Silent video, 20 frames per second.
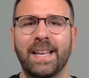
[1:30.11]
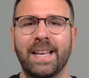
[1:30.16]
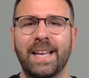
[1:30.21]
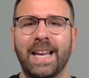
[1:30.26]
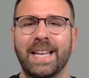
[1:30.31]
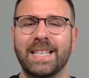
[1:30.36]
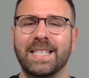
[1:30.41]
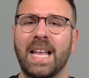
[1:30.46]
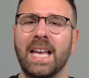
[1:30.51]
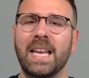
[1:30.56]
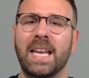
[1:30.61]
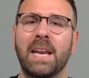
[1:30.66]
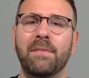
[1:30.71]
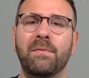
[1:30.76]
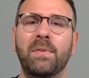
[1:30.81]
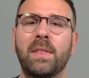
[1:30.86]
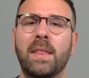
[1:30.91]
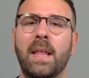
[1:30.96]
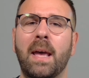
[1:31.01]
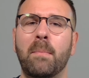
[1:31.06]
It's like
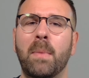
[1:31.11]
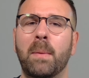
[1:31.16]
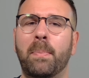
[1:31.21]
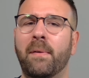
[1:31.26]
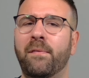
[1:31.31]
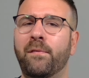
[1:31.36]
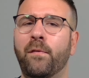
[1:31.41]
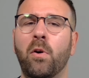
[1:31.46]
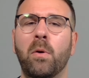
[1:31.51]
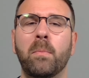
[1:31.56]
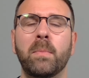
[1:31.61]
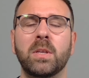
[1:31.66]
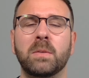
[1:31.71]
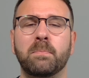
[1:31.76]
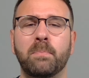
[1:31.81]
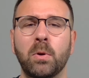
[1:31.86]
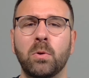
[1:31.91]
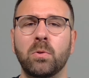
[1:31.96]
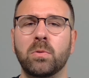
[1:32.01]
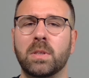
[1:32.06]
giving them a performance
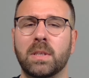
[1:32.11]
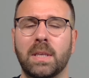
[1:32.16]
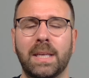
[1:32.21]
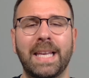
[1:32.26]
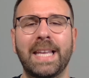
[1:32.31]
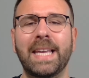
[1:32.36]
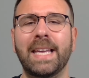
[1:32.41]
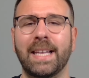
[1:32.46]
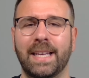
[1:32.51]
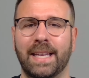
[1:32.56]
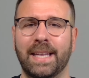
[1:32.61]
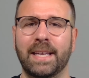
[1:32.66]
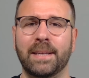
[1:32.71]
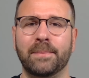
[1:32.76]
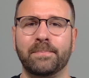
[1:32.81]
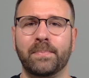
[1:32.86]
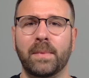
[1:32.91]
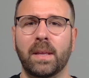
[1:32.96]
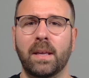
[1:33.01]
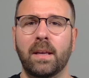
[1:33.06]
boost legally
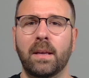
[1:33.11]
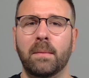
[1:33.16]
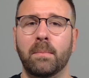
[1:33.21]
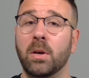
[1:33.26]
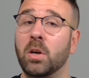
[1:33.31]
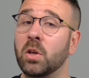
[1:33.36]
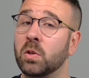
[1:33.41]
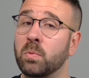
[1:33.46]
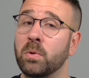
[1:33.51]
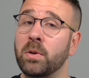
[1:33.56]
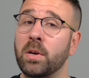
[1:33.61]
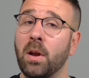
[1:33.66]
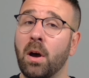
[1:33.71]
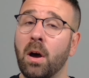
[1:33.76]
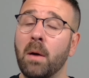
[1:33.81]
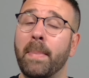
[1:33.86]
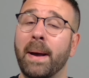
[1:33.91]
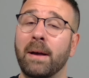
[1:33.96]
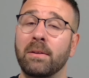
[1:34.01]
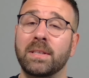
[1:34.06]
because we're not
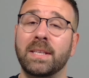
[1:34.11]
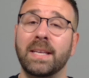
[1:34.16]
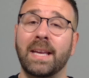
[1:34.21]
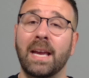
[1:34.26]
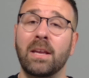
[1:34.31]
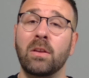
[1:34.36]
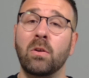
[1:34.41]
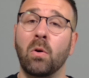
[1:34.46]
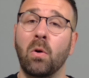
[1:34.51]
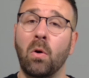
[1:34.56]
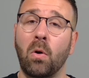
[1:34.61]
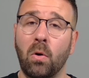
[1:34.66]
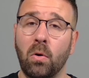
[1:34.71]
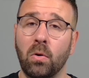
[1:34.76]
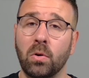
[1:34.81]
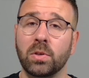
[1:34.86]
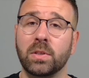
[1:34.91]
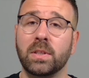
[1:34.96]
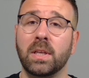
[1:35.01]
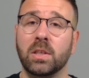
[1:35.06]
about to get your
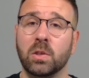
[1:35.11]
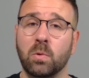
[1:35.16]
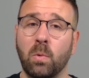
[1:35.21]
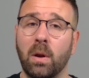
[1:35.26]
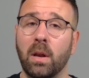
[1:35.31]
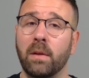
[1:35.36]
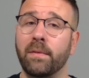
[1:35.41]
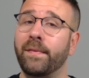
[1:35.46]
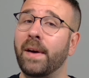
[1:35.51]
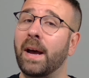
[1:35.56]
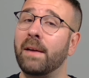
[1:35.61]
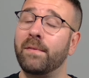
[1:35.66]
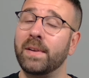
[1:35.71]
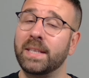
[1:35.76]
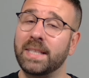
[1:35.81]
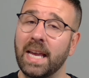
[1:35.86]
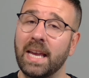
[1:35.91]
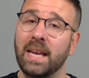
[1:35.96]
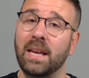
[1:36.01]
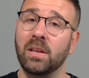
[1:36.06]
horse disqualified for
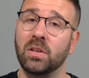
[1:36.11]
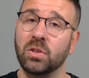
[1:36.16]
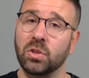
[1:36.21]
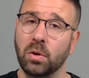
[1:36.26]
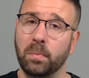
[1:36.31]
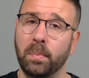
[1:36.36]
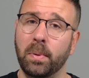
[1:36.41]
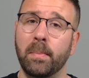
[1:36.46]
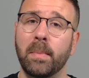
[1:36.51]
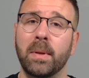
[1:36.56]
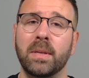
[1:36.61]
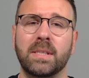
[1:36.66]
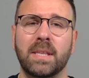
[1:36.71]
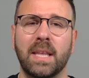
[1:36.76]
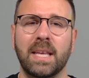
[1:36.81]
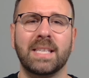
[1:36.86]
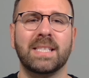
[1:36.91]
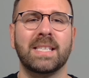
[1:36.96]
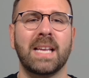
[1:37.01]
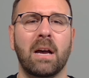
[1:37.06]
taking supplements
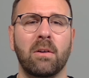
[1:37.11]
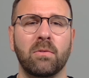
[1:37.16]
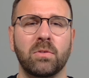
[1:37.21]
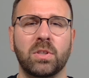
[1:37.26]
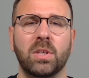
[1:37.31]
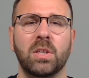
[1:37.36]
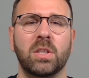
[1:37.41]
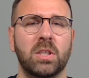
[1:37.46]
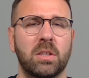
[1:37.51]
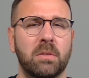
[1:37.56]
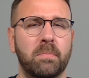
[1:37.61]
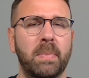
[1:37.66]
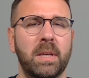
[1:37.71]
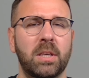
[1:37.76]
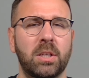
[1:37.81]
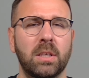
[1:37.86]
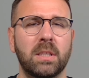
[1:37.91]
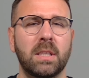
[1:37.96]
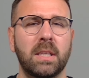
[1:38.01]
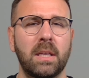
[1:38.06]
that sound
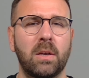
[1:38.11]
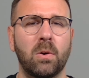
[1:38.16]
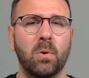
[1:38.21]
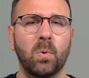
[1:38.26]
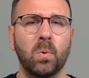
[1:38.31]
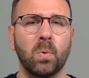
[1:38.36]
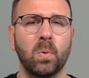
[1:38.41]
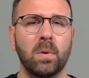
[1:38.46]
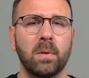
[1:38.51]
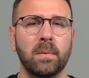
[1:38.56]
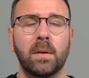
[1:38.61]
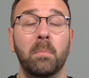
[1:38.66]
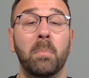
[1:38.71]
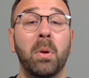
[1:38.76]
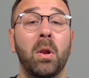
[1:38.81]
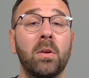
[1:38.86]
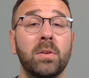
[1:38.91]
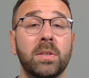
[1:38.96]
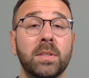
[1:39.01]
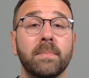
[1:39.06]
suspiciously cool.
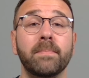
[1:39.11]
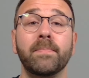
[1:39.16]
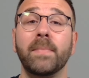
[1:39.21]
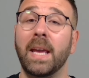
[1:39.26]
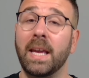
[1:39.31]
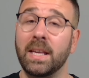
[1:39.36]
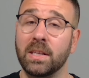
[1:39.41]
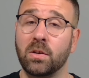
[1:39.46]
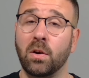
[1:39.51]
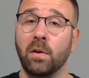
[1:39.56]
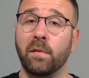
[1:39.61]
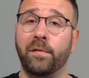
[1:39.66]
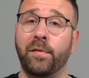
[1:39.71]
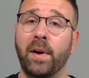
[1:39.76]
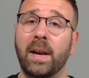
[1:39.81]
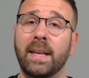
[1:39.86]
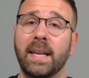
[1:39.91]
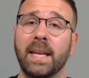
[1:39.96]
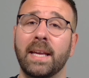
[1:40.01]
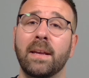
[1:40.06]
Plus, it's gut
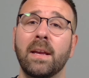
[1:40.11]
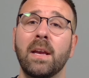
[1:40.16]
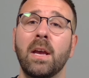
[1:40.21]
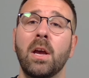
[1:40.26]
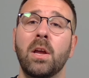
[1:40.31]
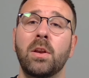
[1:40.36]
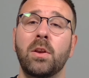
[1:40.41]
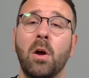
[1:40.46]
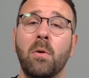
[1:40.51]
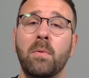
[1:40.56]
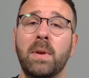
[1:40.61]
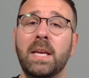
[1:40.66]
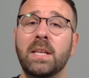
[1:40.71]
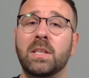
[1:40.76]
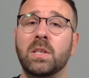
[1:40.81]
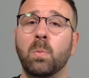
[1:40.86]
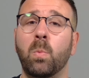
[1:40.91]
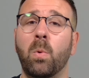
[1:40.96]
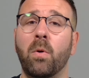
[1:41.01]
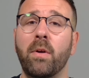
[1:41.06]
friendly. No need
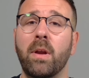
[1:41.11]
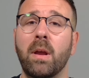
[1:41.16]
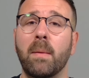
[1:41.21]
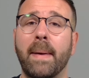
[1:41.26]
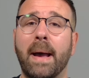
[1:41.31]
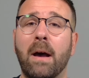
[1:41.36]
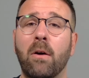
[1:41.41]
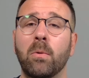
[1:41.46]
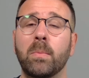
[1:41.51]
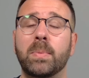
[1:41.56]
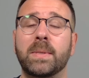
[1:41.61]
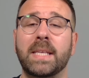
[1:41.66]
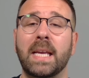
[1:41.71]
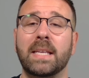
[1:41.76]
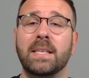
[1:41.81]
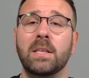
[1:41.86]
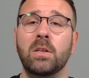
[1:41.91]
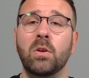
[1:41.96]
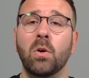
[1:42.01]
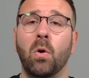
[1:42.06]
to worry about
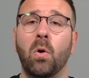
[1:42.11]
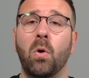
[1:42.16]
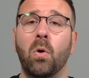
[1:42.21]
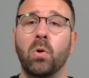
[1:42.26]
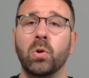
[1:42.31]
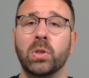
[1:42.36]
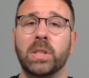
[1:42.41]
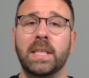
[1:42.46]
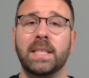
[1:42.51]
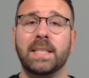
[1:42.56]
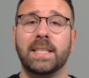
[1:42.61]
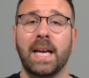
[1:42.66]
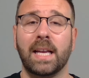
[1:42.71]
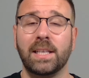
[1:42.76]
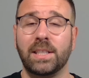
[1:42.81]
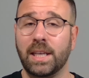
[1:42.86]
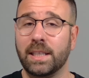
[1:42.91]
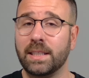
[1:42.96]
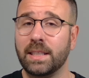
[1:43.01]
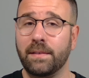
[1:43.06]
upsetting your horse's
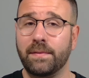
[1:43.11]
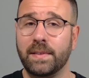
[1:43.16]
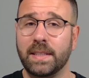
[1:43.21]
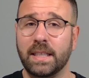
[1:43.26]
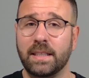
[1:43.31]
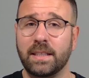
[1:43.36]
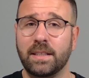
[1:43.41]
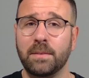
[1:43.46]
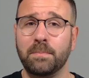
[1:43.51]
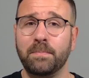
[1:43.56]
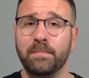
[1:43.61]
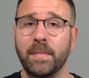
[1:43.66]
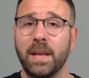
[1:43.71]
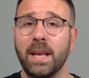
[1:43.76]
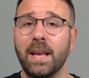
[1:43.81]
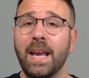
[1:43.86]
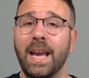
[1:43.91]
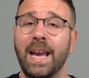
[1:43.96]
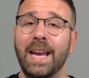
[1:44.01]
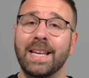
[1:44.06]
digestive system.
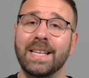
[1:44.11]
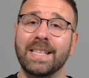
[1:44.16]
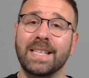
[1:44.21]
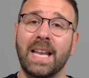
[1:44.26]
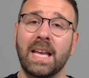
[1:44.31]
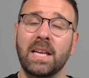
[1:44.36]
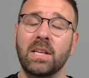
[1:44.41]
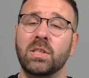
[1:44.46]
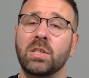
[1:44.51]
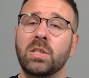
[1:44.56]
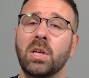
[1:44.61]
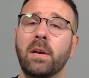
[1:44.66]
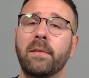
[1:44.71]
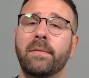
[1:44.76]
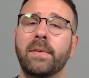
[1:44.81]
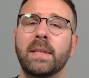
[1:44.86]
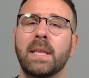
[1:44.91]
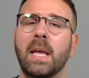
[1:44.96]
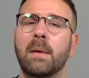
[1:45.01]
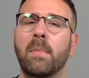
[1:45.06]
It's like
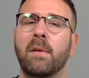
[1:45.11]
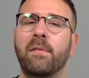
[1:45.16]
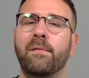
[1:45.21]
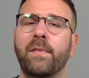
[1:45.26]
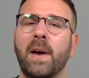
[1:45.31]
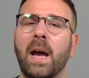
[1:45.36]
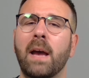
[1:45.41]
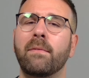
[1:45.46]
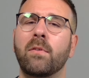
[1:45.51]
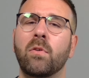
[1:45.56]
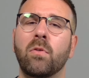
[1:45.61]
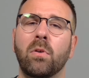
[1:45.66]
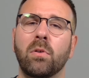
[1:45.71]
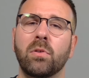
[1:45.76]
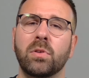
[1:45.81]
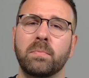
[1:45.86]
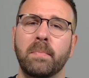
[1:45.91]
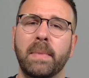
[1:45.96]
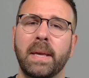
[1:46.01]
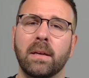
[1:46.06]
serving them a five
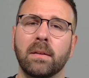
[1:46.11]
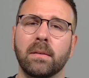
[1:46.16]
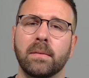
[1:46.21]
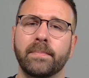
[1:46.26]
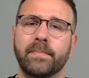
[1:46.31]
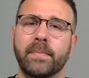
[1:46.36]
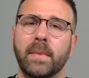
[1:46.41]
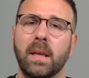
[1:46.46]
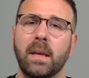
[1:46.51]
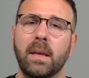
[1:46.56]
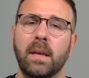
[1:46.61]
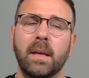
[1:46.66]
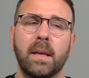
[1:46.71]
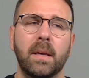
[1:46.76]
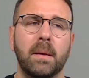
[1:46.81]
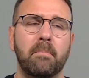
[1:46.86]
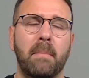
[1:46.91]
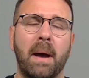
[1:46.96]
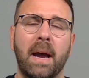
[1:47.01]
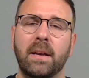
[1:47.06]
course meal,
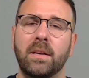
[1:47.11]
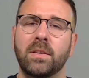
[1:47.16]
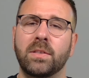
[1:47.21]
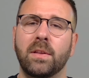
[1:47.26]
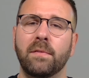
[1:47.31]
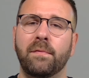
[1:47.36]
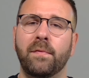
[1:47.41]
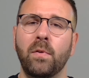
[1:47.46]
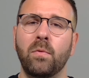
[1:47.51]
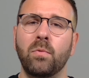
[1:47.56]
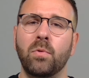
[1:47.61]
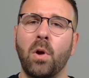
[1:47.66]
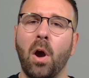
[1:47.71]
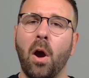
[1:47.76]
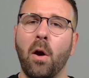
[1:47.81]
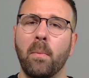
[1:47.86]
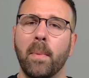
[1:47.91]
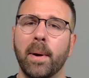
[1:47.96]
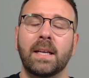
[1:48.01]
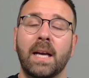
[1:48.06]
minus the food
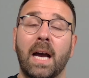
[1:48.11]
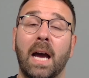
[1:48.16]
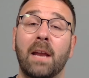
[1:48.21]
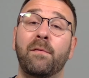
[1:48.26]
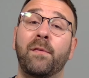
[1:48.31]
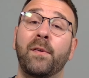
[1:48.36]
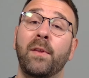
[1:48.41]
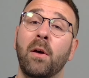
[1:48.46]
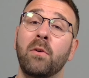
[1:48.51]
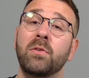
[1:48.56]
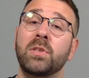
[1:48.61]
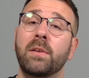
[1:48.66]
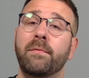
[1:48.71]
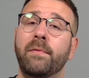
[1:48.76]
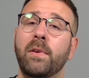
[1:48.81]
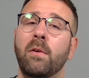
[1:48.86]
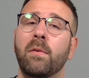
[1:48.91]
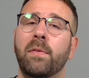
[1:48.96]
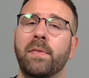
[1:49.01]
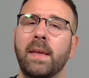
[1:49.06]
coma. And for those of
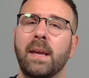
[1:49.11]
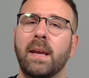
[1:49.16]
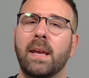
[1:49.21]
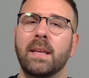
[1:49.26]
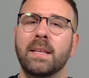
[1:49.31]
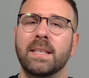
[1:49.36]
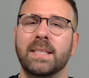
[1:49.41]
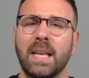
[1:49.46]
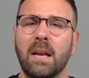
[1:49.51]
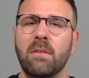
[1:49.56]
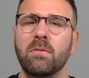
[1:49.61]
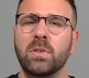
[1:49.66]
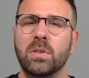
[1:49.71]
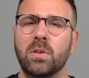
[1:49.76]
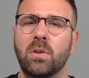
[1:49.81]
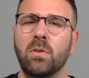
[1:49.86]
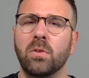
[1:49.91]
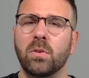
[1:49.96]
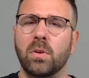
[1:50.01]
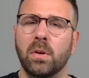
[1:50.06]
you thinking, sounds
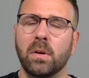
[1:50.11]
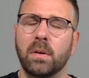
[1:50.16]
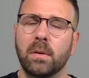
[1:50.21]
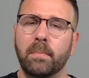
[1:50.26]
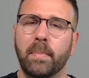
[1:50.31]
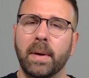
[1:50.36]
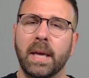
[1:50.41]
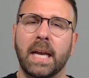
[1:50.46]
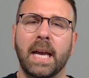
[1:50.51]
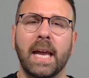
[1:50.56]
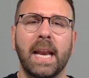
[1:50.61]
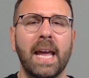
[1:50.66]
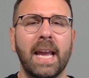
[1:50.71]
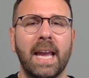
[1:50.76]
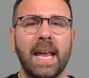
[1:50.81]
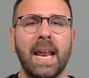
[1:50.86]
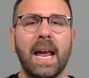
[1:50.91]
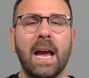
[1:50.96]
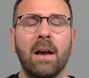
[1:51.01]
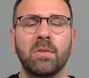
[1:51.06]
good, but can I
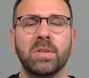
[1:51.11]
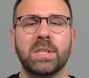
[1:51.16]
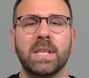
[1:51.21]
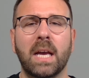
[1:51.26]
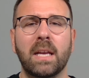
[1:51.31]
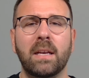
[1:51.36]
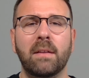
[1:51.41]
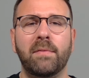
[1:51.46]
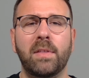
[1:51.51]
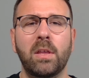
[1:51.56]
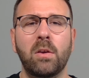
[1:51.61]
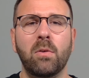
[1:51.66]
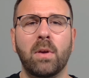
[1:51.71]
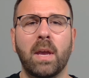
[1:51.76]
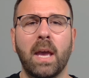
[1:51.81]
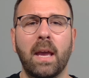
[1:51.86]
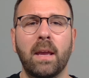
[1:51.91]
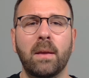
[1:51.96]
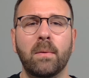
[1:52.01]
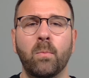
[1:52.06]
get it outside of the
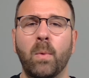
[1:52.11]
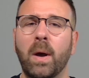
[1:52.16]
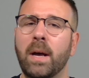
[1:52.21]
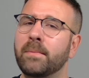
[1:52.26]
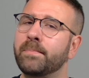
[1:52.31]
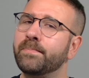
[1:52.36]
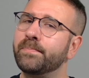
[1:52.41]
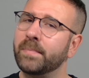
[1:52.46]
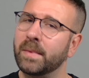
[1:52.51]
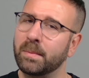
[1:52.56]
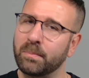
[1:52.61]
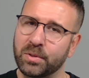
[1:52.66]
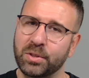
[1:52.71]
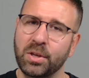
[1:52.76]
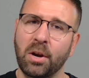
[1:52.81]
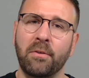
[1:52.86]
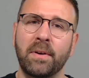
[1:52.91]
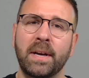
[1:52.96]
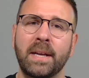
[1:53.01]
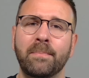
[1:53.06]
UK? Well, I'm
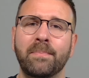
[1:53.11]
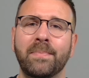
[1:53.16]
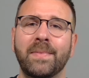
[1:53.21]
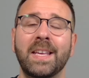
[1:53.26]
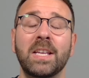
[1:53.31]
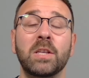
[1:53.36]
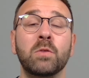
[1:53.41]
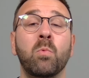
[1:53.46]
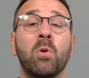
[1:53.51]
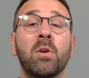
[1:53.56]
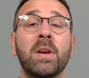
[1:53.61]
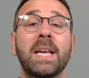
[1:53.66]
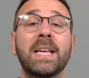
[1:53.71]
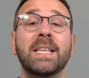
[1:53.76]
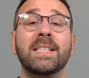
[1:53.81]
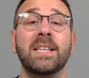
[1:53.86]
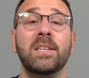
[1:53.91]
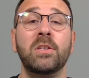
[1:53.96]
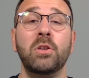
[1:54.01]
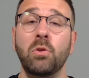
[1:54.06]
sorry, this one
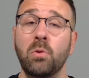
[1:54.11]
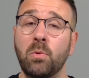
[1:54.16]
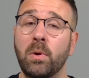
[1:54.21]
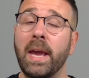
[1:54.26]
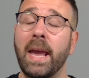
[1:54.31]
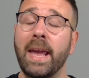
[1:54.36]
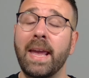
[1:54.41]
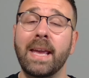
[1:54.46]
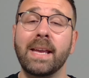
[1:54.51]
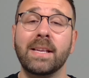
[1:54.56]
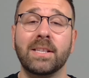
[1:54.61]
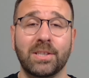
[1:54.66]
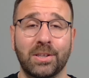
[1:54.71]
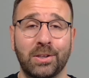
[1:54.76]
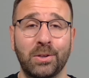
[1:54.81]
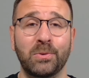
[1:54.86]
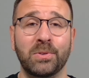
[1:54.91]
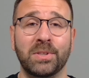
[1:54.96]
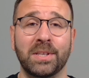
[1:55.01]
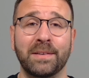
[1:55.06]
is a UK
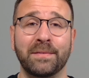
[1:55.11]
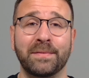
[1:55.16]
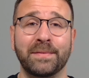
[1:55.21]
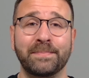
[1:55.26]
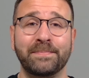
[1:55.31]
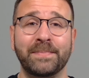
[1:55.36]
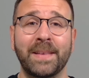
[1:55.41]
exclusive.